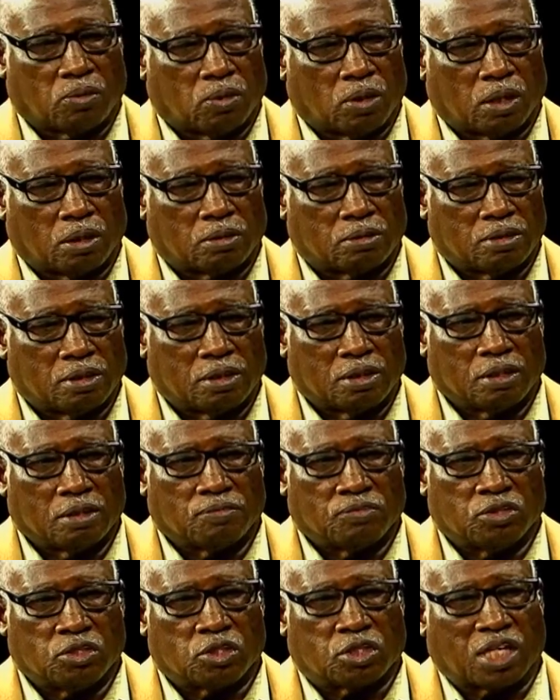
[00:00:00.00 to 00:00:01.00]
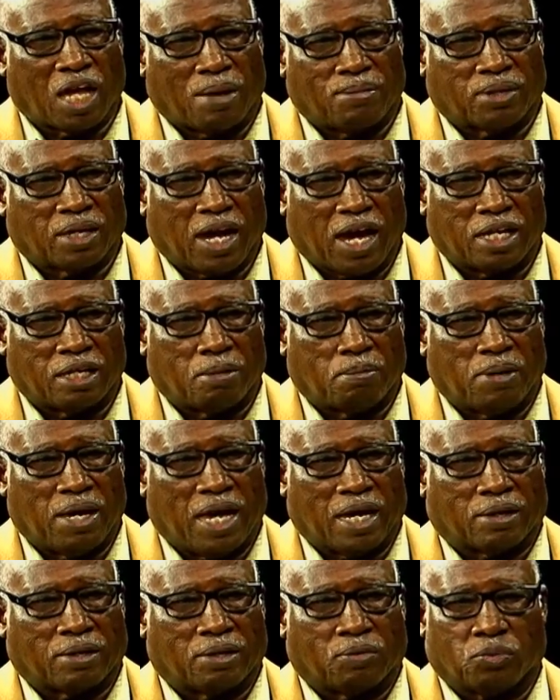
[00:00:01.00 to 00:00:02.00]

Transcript: well, you stabbed the guy in the back,